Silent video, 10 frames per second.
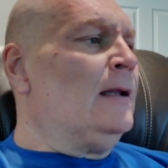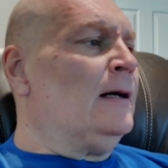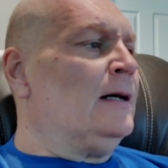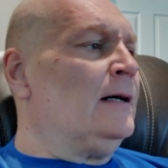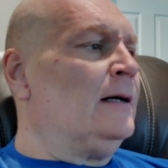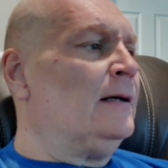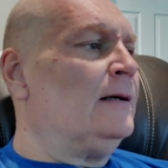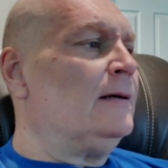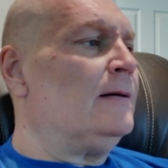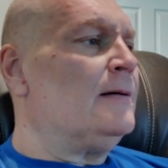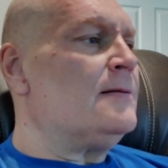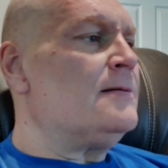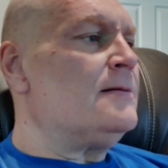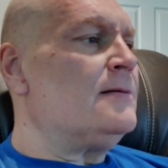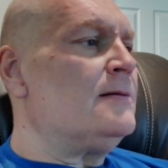Uh,
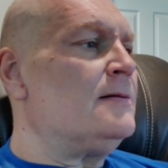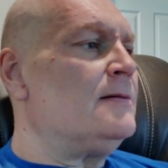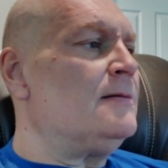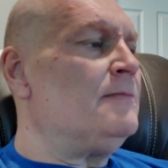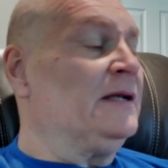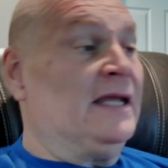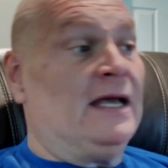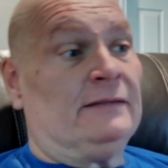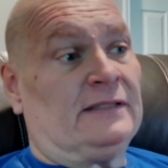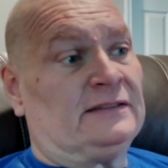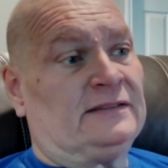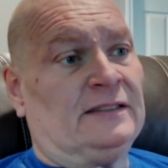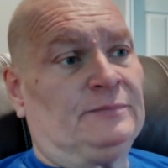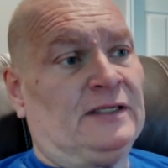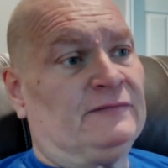but yeah, that's the
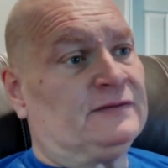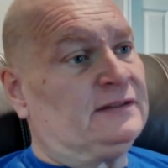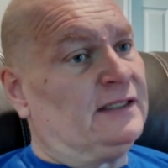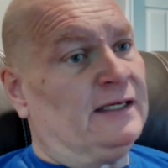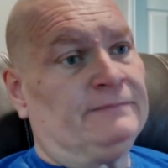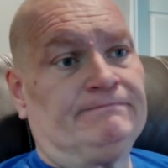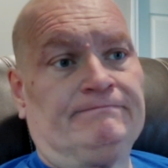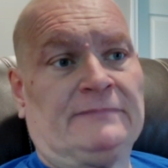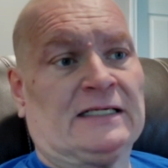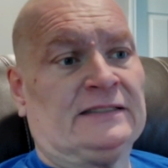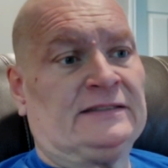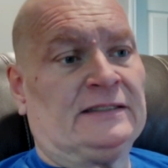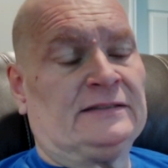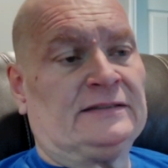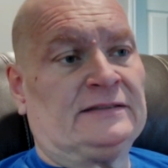update for today. Like I
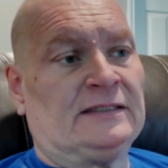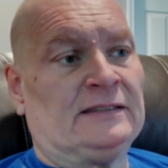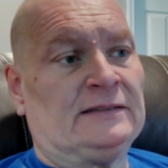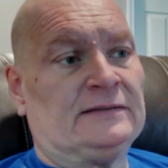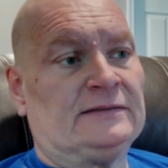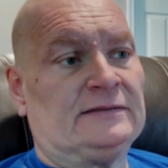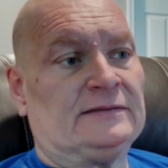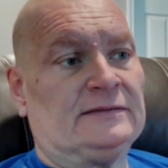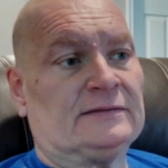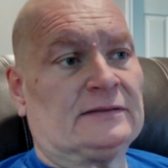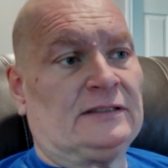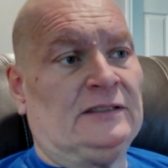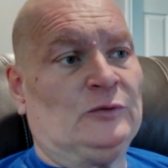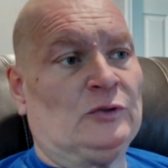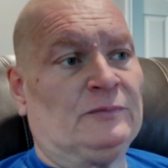said, is
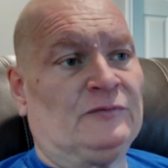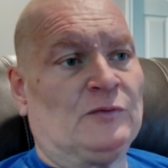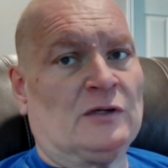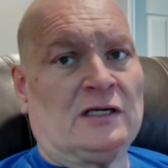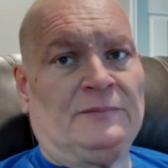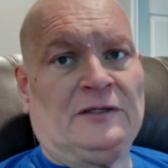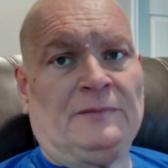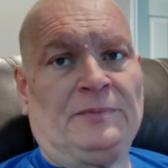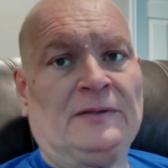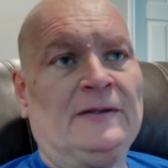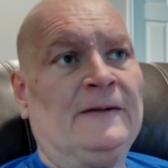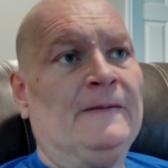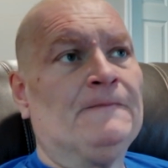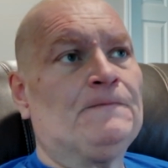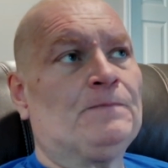chemo number 4 coming up
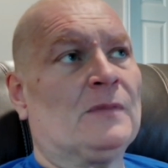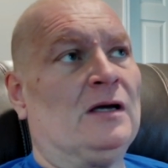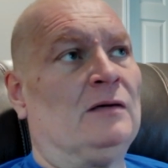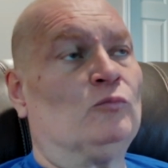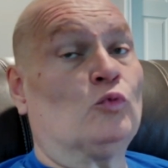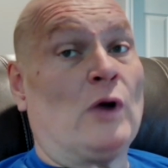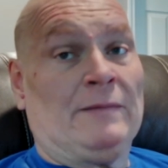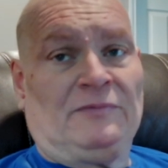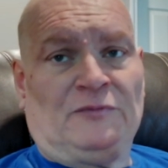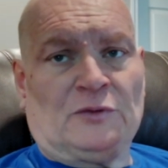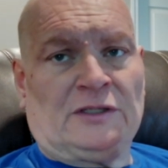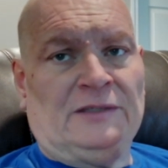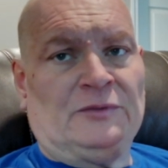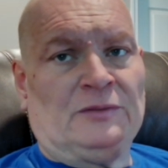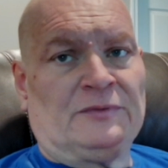right before
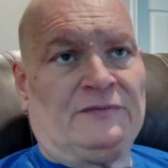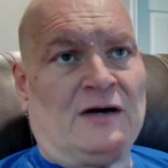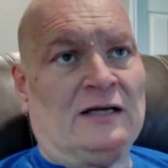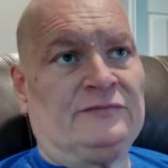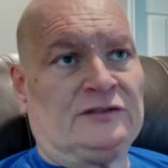chemo number 5.